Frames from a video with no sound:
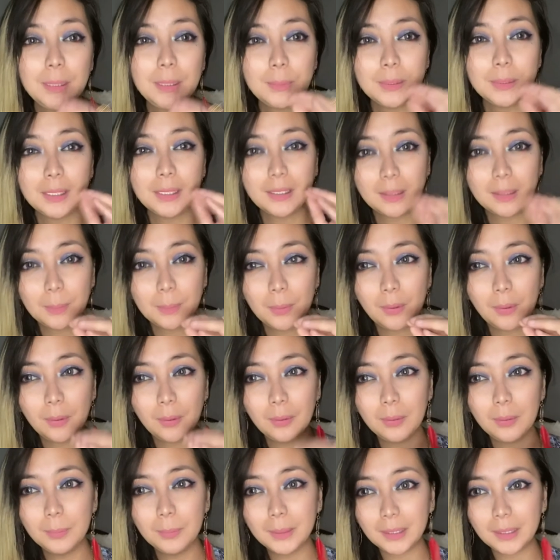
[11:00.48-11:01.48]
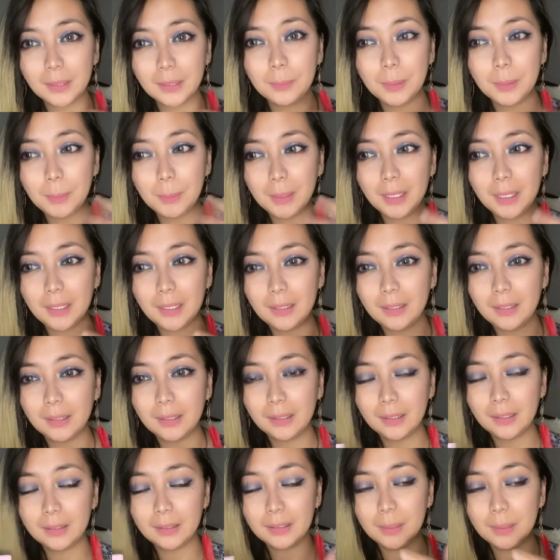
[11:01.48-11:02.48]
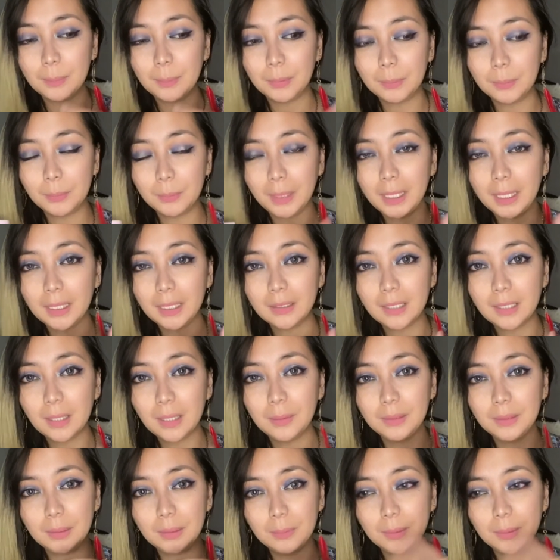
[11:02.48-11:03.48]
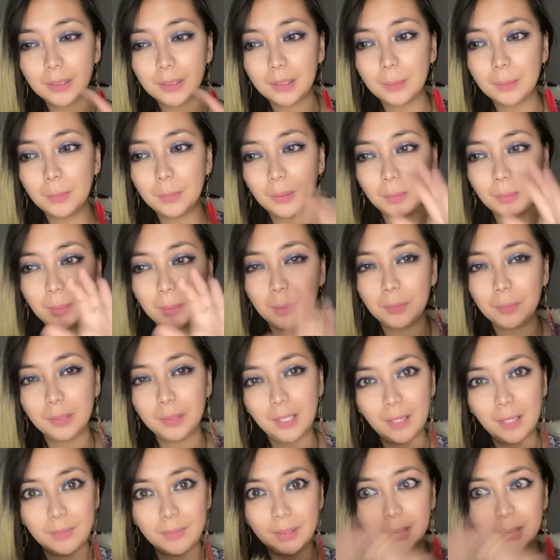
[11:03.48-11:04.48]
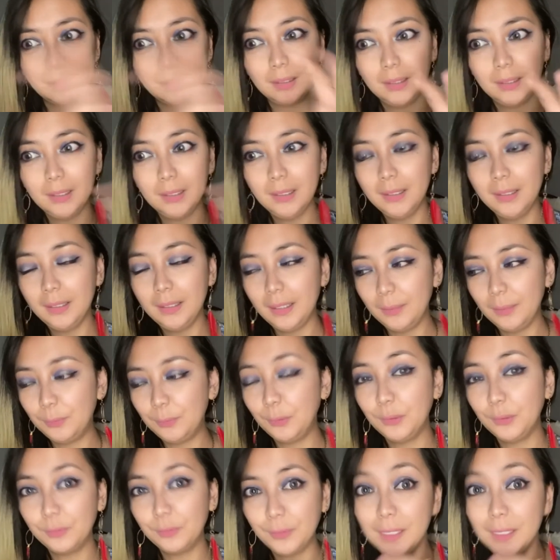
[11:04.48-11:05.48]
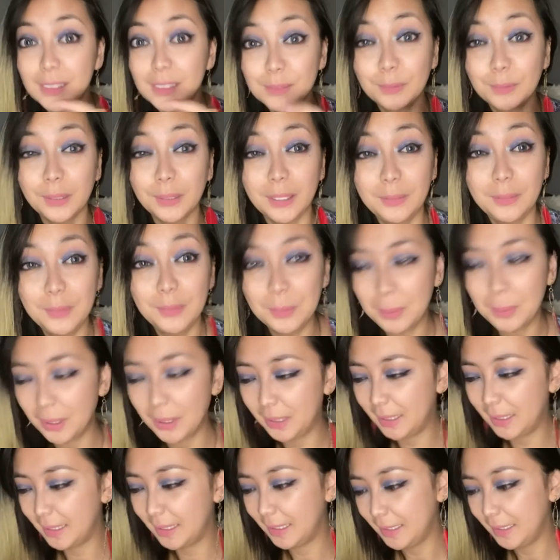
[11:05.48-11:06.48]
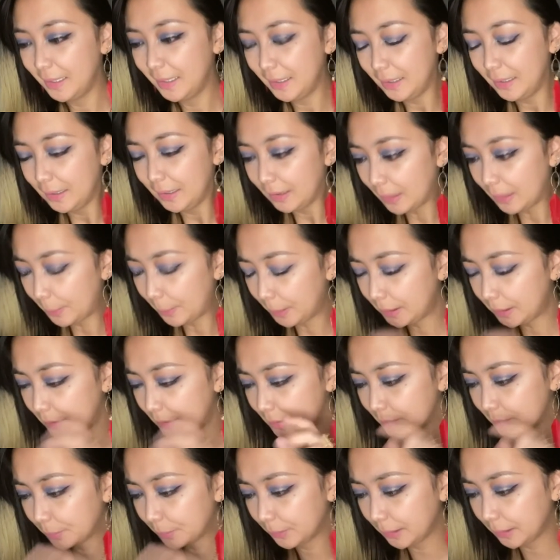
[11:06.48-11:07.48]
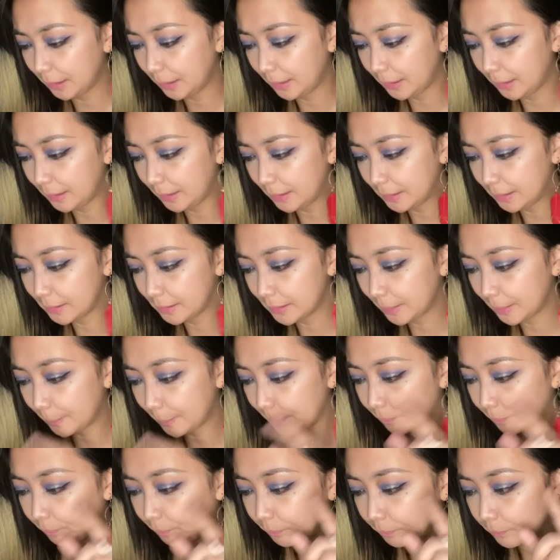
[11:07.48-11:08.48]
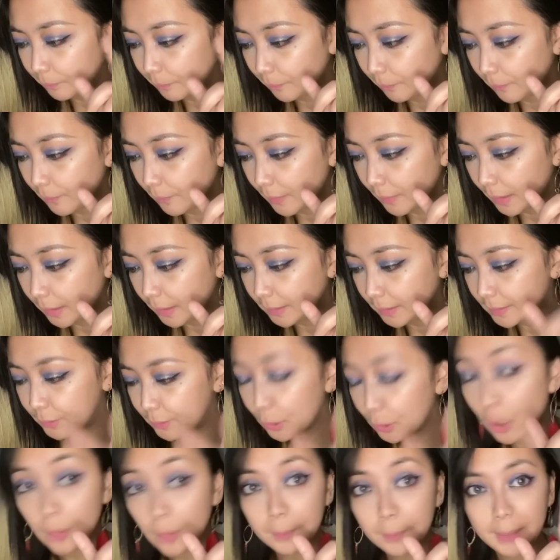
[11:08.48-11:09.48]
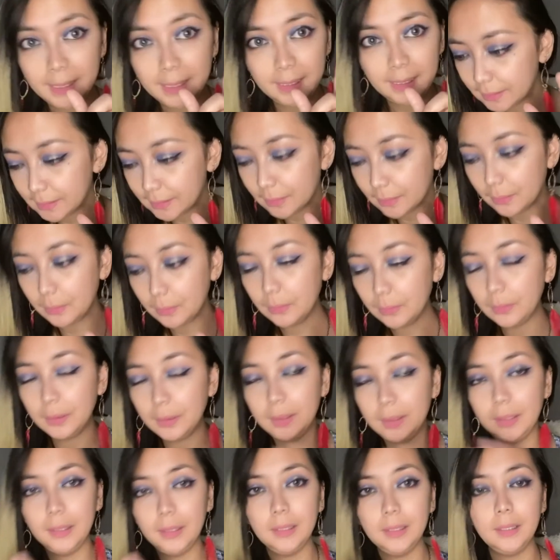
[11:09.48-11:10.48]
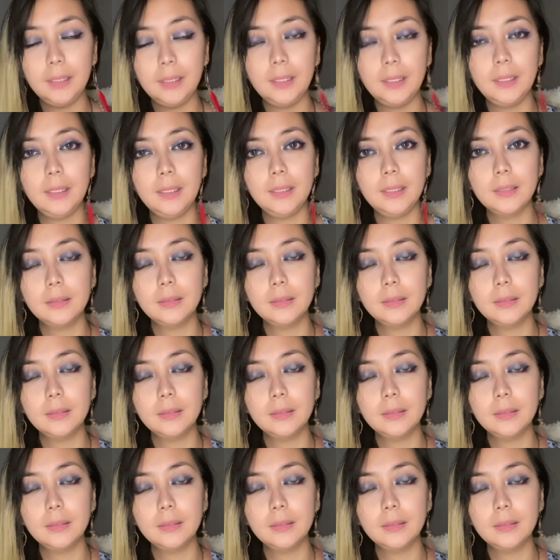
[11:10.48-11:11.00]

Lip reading: I come home, like maybe I'll keep on buying now. And then when I come home, I will have like full face for everybody. Yeah, but this one is strong base. So a